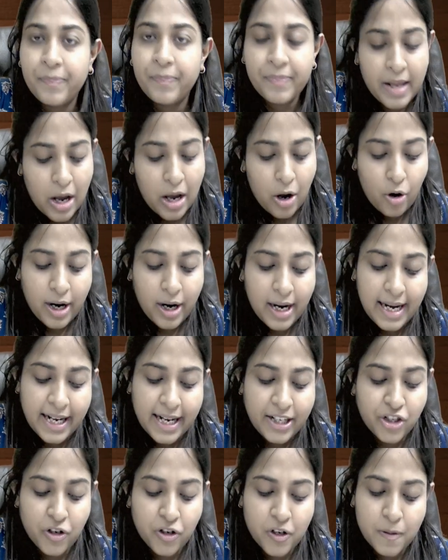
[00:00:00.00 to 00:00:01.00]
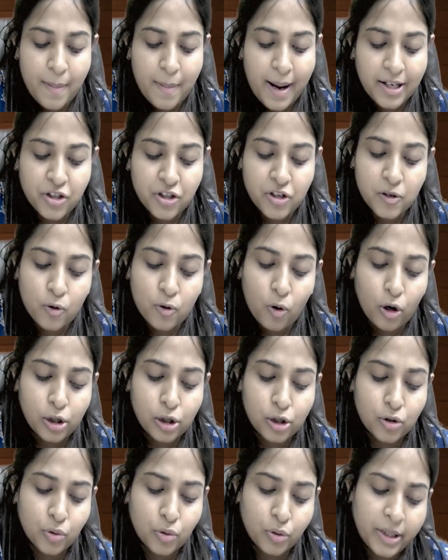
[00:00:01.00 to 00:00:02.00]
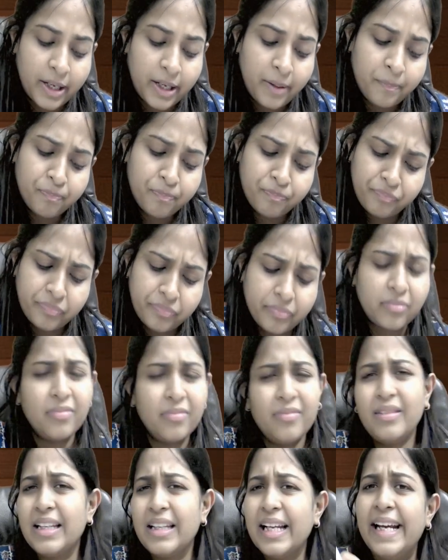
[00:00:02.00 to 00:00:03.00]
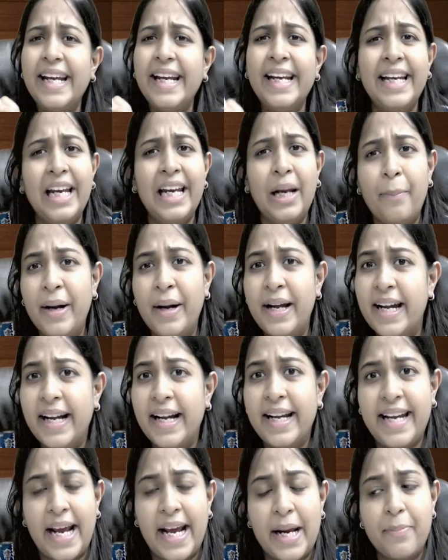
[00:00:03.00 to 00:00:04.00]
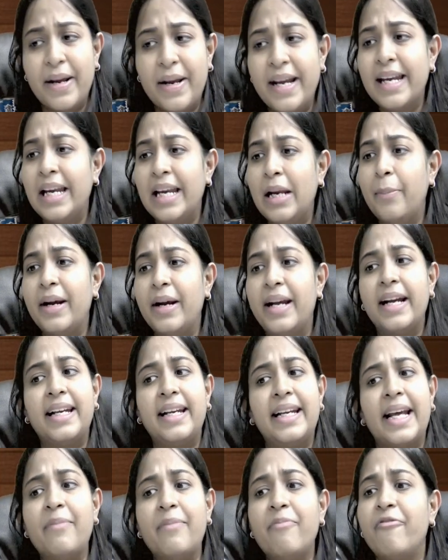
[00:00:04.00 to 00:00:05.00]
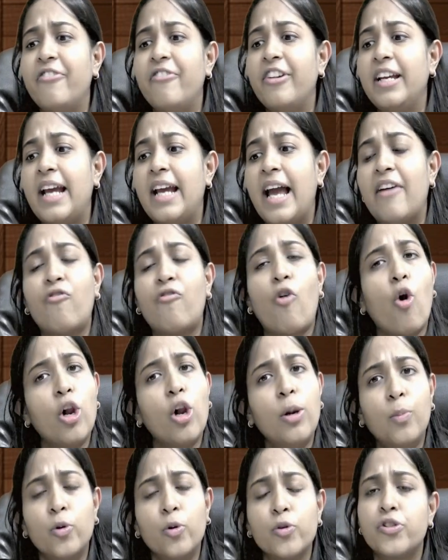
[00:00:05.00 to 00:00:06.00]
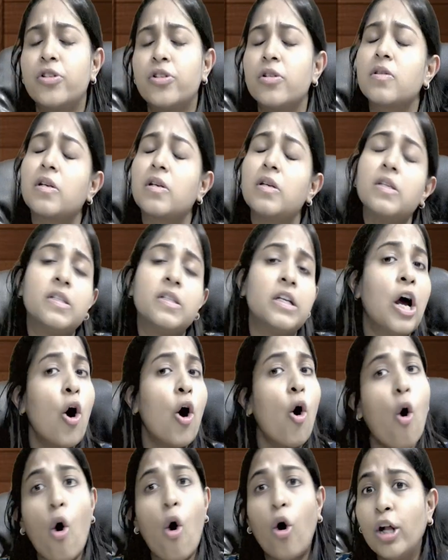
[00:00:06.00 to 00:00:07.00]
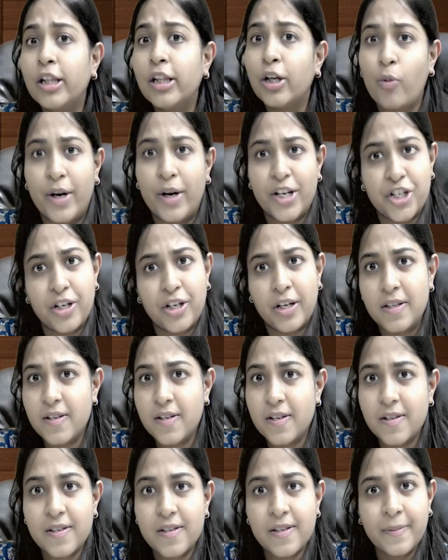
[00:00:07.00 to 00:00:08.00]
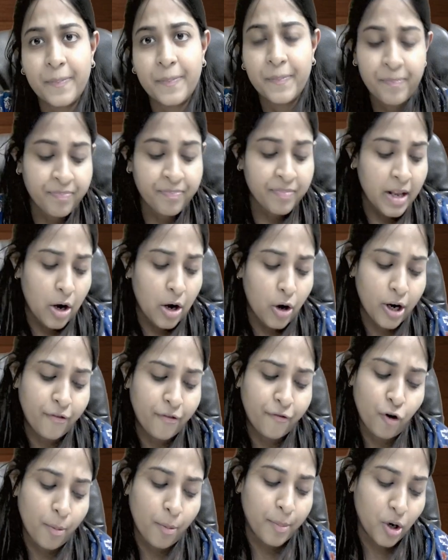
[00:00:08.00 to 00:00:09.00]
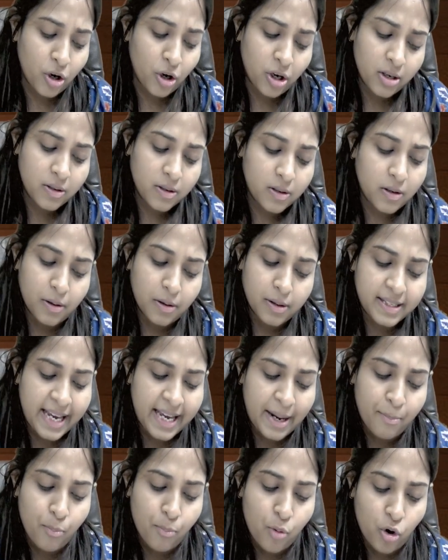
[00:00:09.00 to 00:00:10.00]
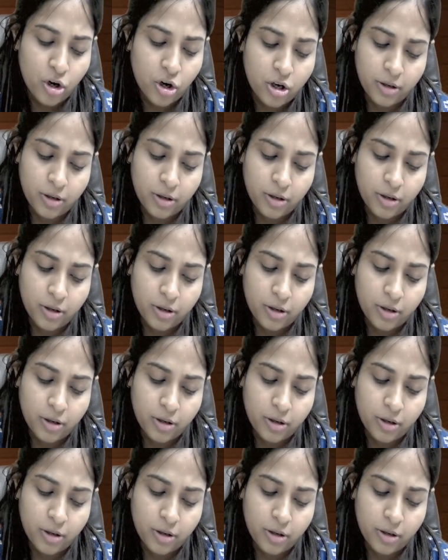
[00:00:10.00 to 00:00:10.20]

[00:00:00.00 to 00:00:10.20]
Okay, lectures batch is also there. In limited time, we have almost discussed all the question answers, okay, from your same book.